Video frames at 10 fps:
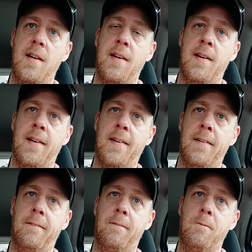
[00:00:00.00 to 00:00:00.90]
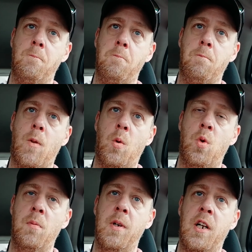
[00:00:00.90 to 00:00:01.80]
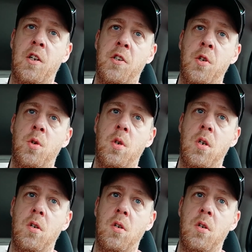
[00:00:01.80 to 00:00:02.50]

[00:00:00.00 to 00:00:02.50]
uh, what I'm gonna do